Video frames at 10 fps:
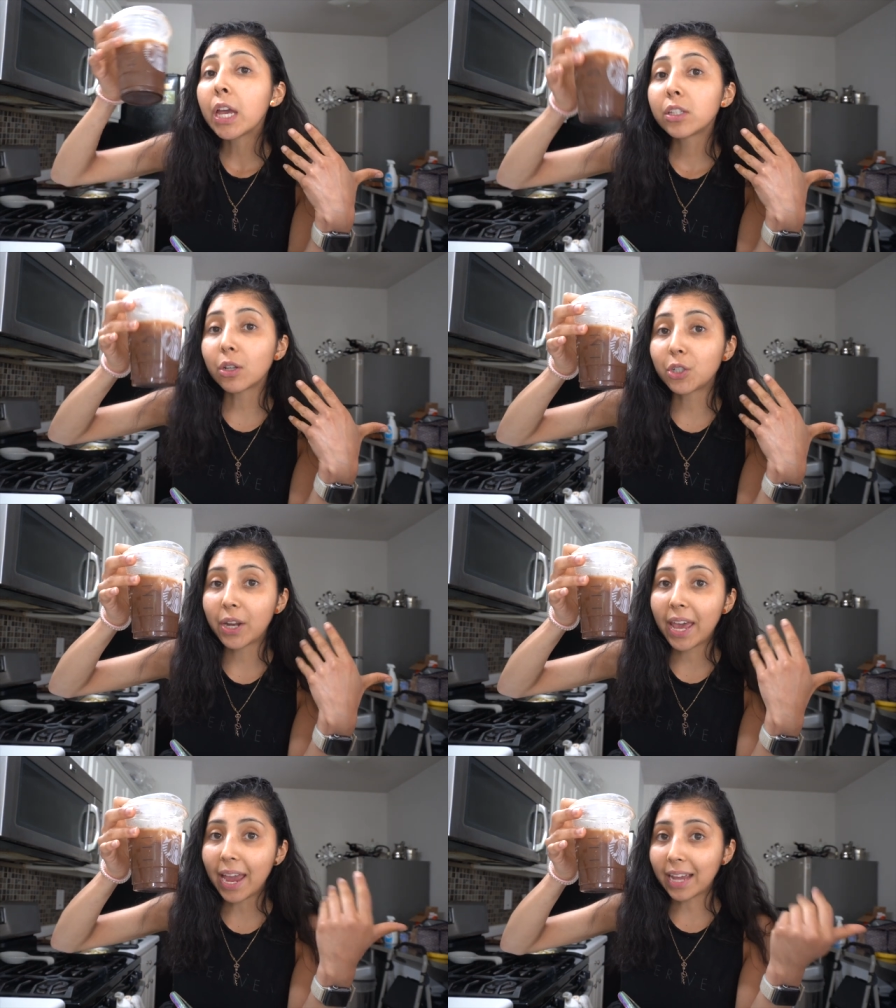So
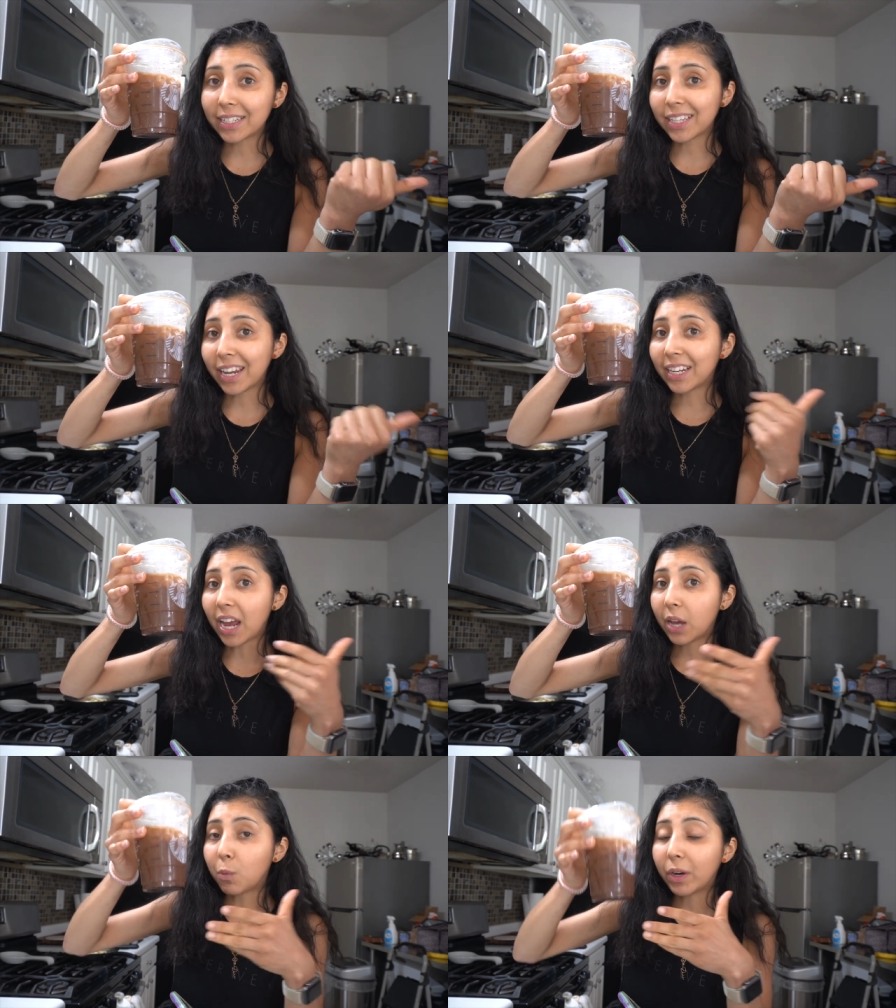today I decided
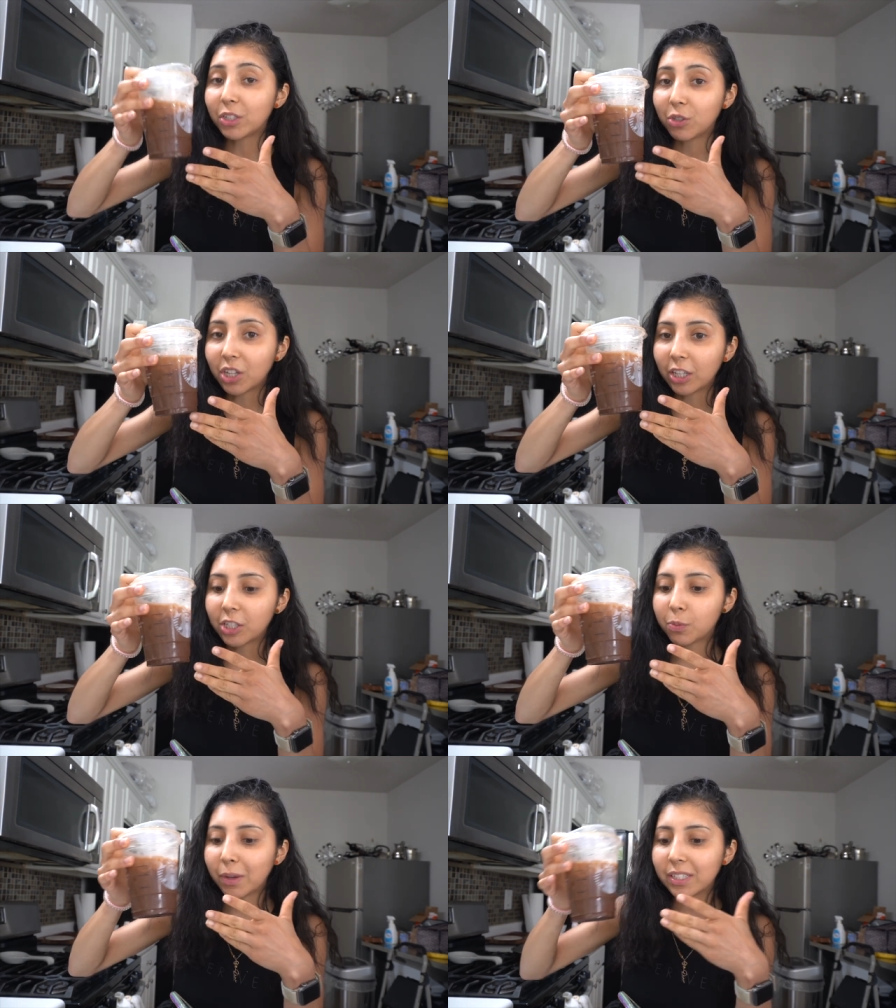I wanted to
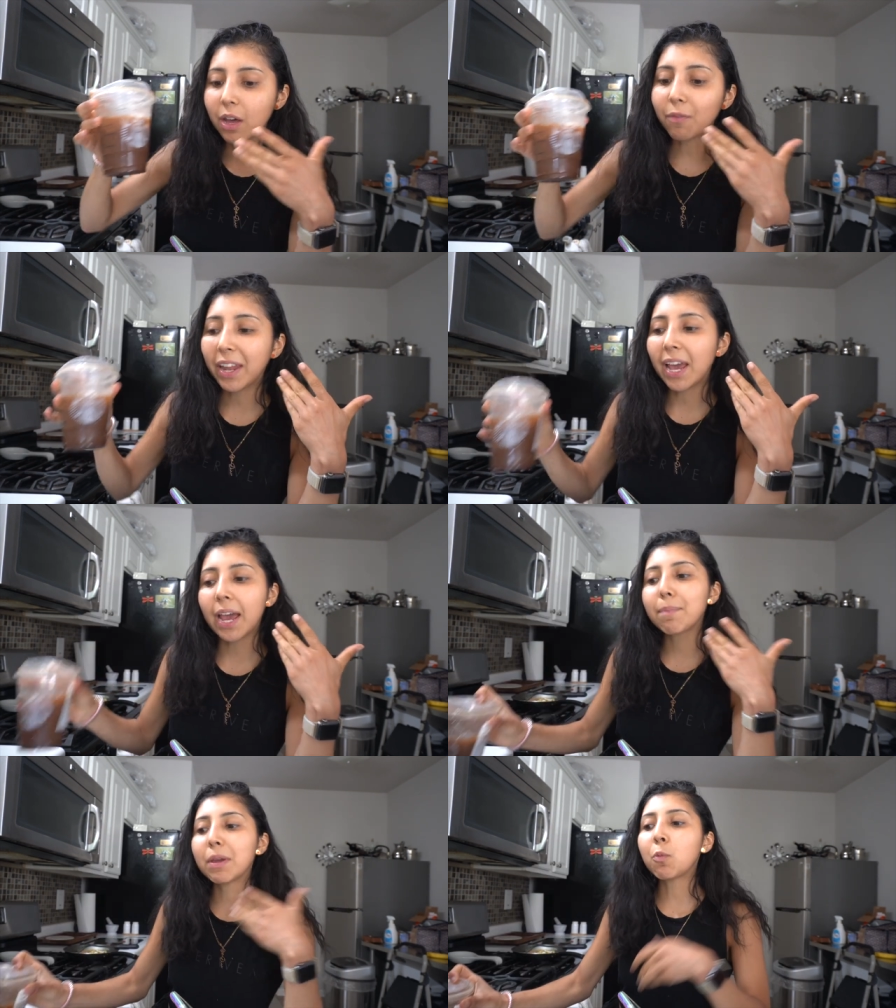challenge myself and I
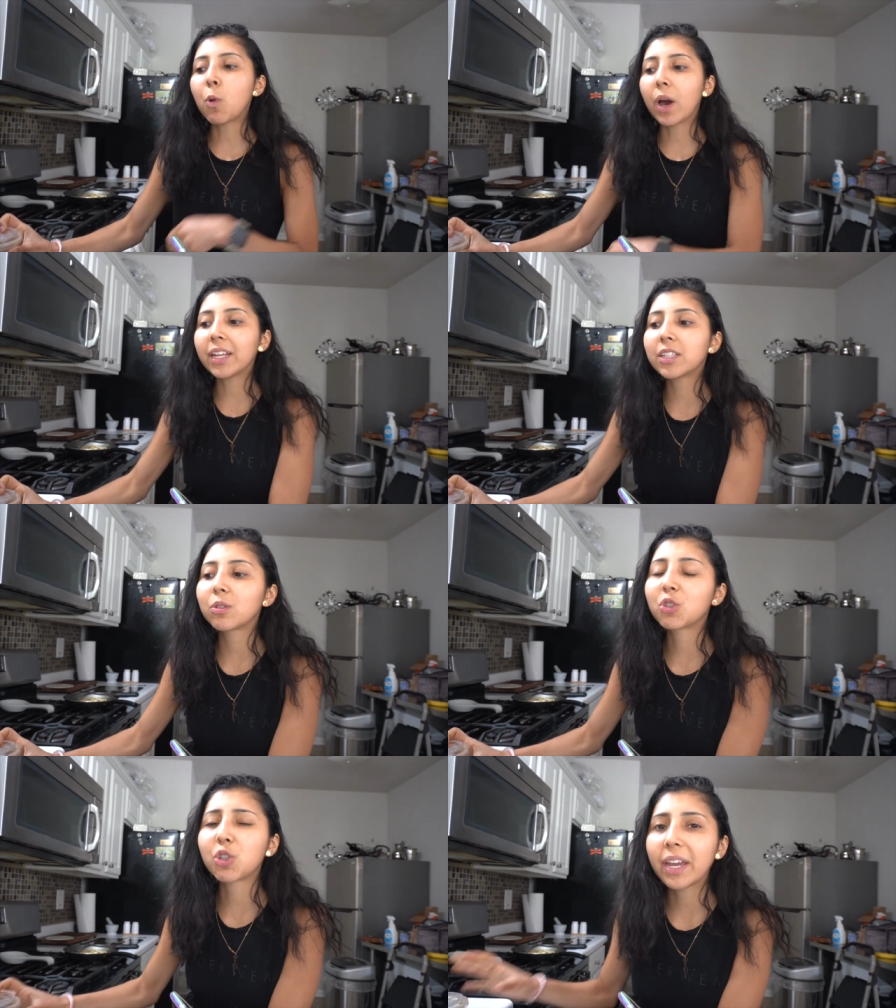have been wanting
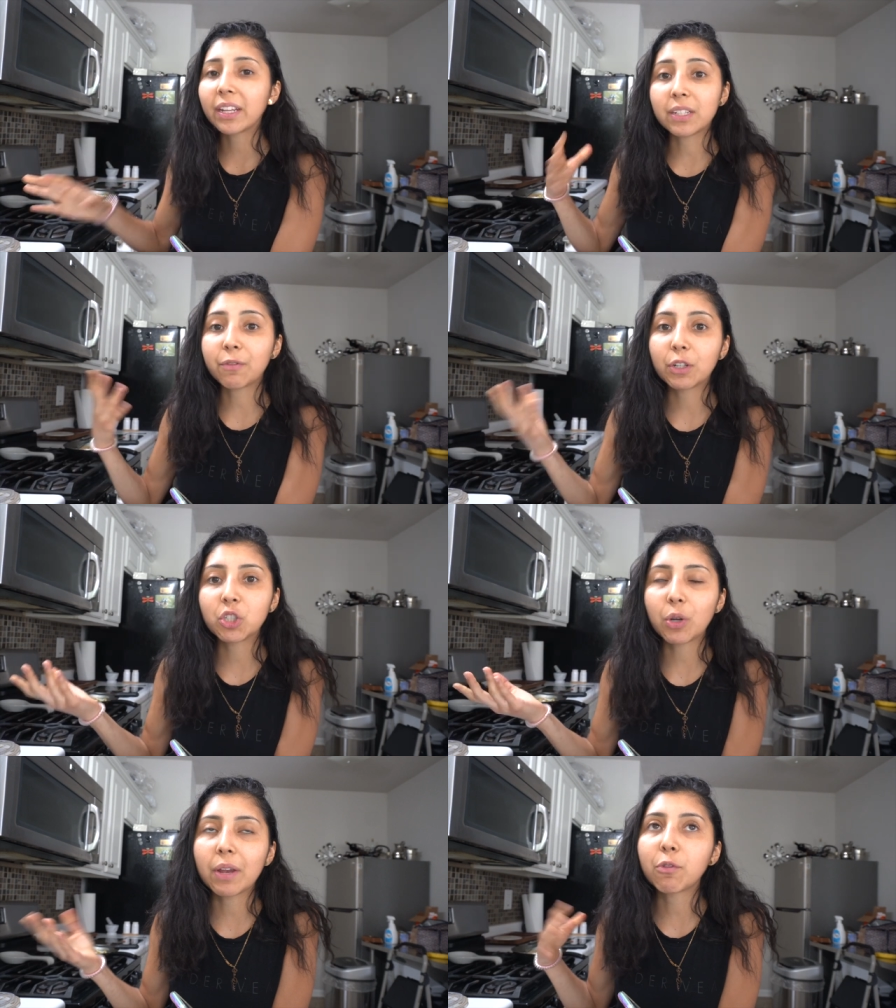to try a different
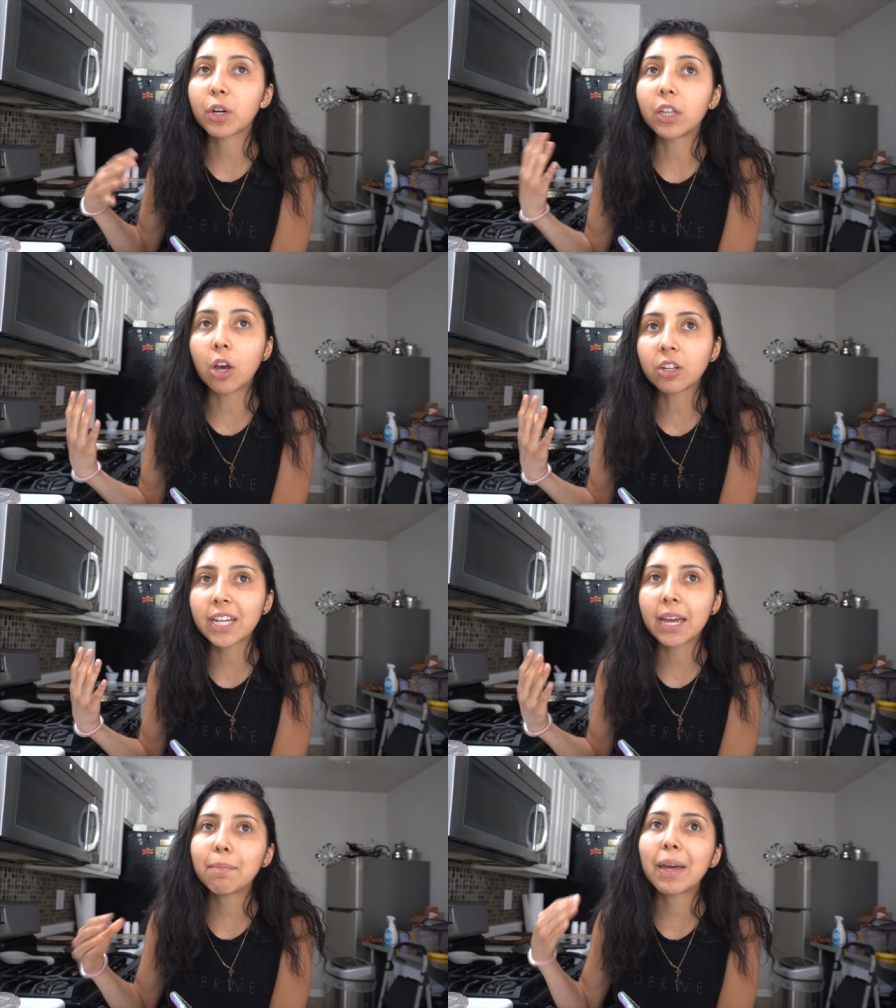drink for a long
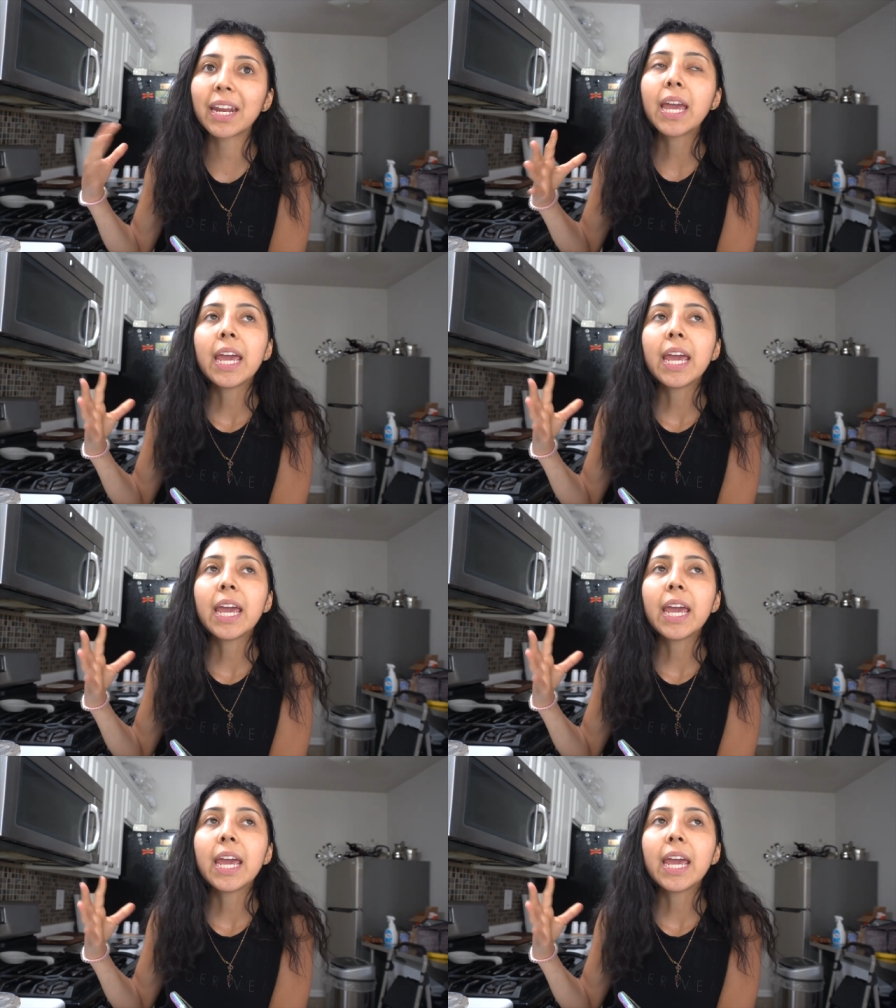time, but